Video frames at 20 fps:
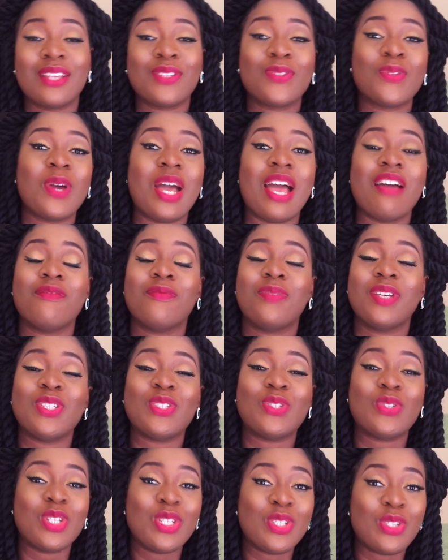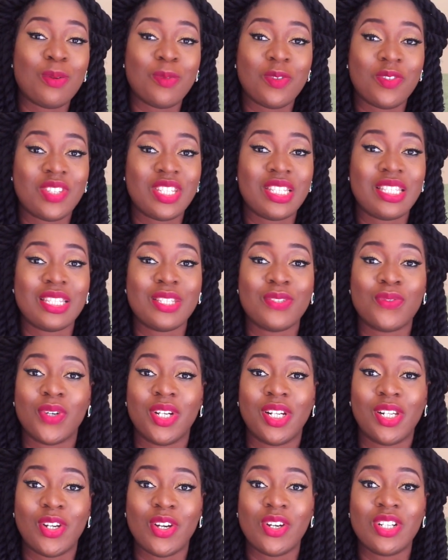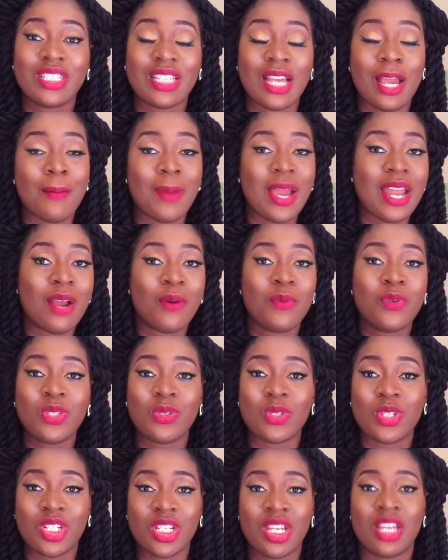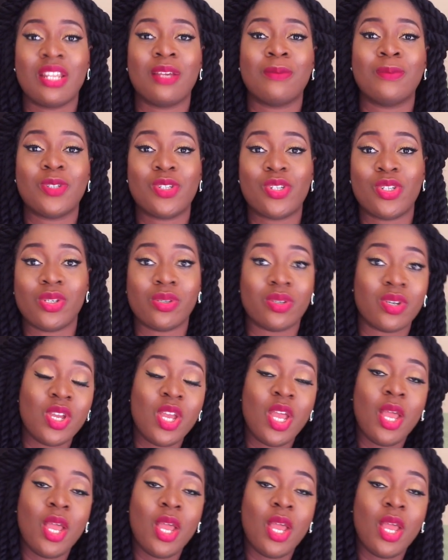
so I've been doing some of these things for a long time, and I want to share them with you